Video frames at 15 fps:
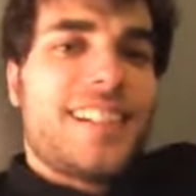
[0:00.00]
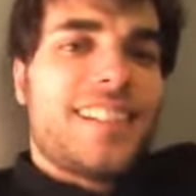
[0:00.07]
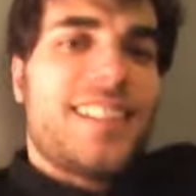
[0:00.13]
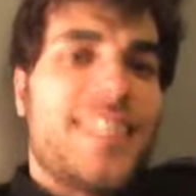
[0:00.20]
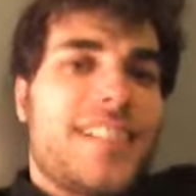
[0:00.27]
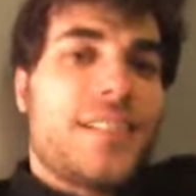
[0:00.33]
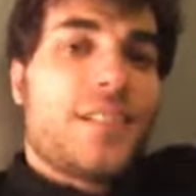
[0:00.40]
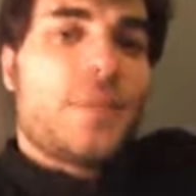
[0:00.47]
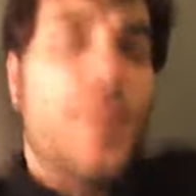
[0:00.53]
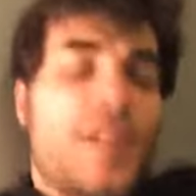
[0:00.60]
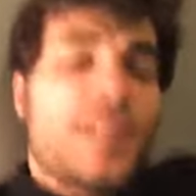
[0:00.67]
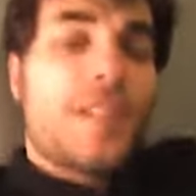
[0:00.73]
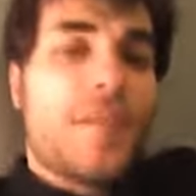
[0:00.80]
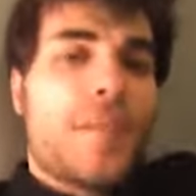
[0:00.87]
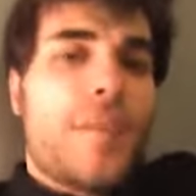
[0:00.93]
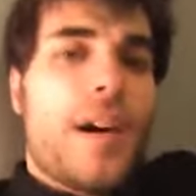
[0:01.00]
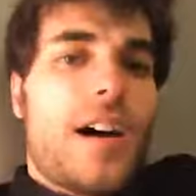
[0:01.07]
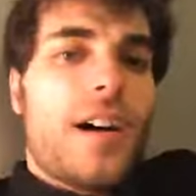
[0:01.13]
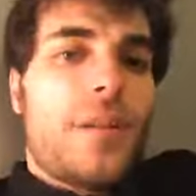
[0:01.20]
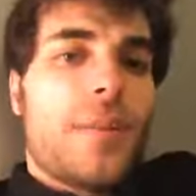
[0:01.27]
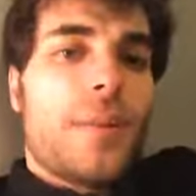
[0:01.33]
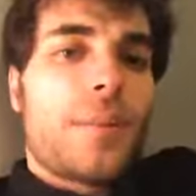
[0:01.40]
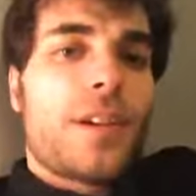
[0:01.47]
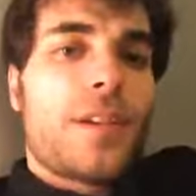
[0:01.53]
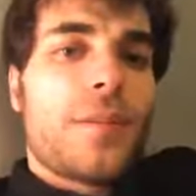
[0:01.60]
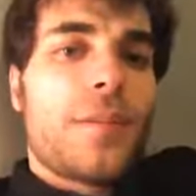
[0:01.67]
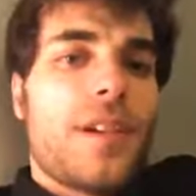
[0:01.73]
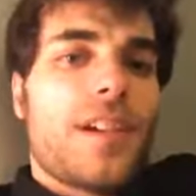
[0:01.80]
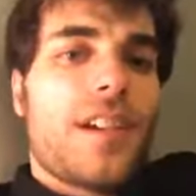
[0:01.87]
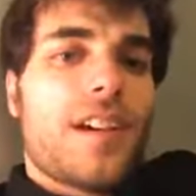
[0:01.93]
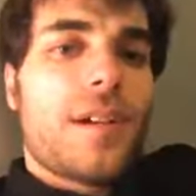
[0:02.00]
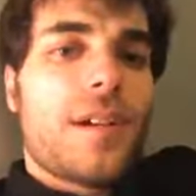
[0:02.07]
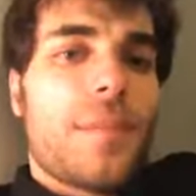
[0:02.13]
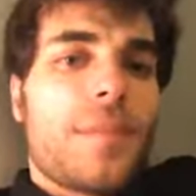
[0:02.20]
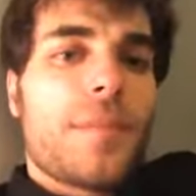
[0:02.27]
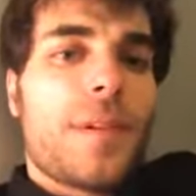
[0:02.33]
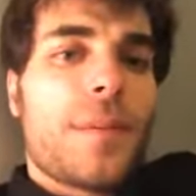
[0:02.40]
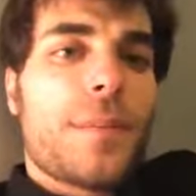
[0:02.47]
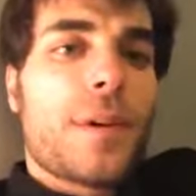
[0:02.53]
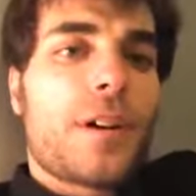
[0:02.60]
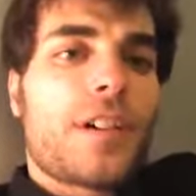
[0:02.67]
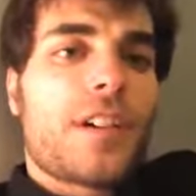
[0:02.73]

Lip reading: Speaking of Bob, I'm going to be embarking